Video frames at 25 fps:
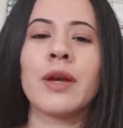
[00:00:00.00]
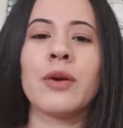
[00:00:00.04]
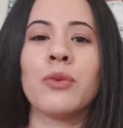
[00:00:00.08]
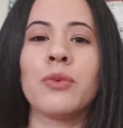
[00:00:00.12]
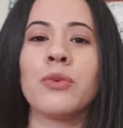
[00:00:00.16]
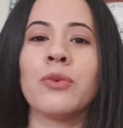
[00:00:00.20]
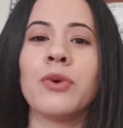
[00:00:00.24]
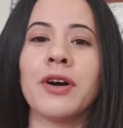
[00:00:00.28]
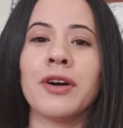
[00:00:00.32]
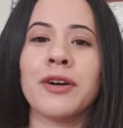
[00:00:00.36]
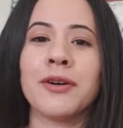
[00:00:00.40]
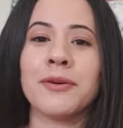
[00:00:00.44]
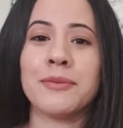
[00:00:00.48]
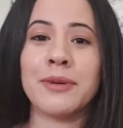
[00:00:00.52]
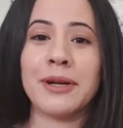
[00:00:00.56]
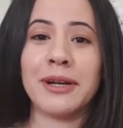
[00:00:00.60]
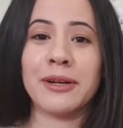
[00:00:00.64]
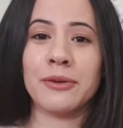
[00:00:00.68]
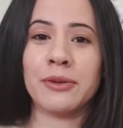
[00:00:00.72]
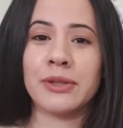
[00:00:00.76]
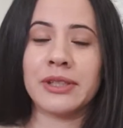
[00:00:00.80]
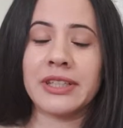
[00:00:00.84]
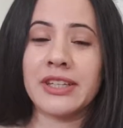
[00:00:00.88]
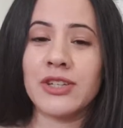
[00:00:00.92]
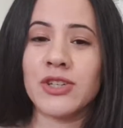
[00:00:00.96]
Why are my
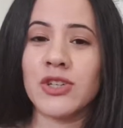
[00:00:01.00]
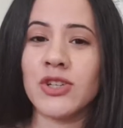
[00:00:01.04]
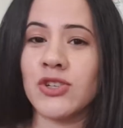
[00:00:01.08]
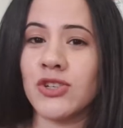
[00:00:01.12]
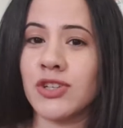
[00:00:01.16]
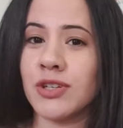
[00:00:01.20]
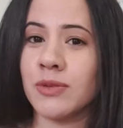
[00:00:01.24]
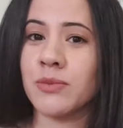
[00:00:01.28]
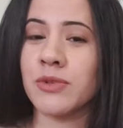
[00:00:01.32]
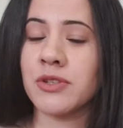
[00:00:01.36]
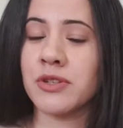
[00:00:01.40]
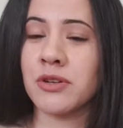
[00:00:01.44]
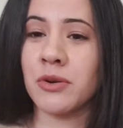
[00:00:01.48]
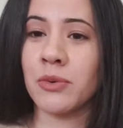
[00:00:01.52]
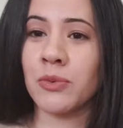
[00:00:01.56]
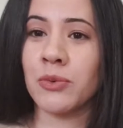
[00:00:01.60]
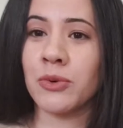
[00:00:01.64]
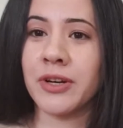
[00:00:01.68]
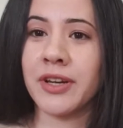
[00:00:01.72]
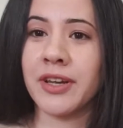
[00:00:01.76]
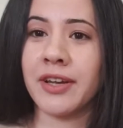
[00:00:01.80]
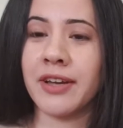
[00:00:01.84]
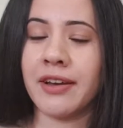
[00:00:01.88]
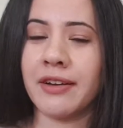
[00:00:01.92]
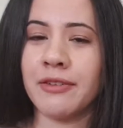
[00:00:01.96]
relationships not
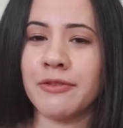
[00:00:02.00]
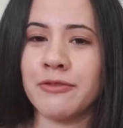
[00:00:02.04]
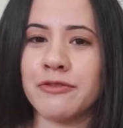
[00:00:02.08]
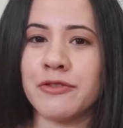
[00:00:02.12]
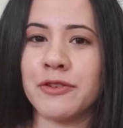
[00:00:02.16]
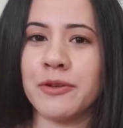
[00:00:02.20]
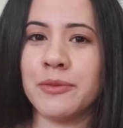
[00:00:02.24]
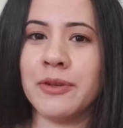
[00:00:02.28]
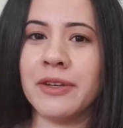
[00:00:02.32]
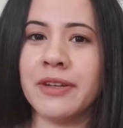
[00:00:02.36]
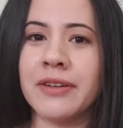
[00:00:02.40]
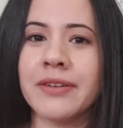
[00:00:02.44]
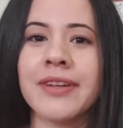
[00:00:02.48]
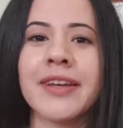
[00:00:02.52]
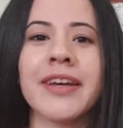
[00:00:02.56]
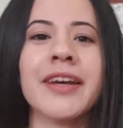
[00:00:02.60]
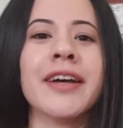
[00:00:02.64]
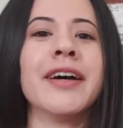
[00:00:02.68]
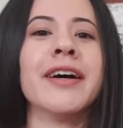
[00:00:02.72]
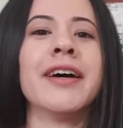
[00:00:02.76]
working out for me?